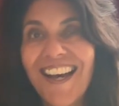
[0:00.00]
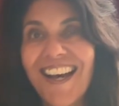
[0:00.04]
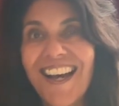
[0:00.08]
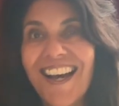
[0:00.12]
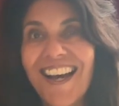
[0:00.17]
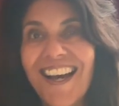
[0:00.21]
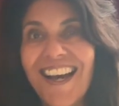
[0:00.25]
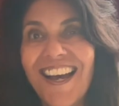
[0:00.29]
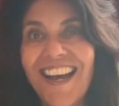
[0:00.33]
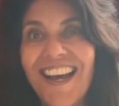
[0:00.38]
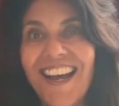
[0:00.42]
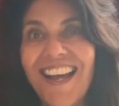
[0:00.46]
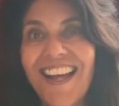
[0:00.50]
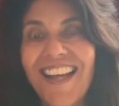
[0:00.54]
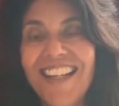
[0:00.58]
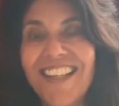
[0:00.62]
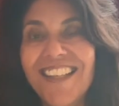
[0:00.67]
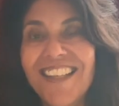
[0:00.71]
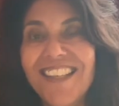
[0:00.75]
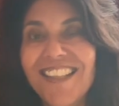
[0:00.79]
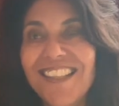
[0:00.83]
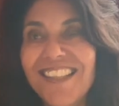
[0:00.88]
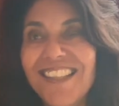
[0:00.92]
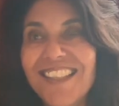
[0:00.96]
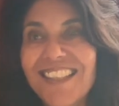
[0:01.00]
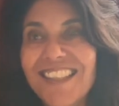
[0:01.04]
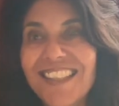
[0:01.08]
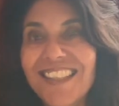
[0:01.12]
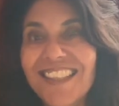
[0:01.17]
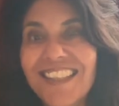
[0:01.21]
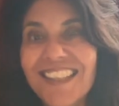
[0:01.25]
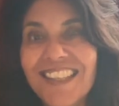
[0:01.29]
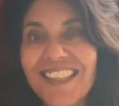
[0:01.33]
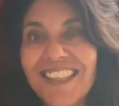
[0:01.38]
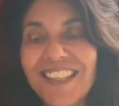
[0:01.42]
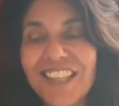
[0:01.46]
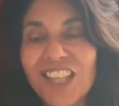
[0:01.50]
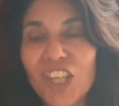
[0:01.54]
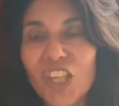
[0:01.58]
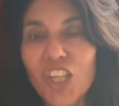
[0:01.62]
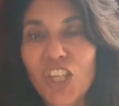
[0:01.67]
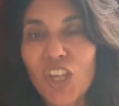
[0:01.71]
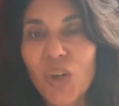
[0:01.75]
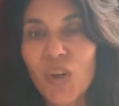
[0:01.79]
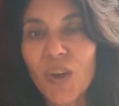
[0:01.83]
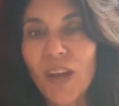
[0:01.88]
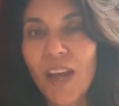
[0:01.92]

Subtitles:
And you know,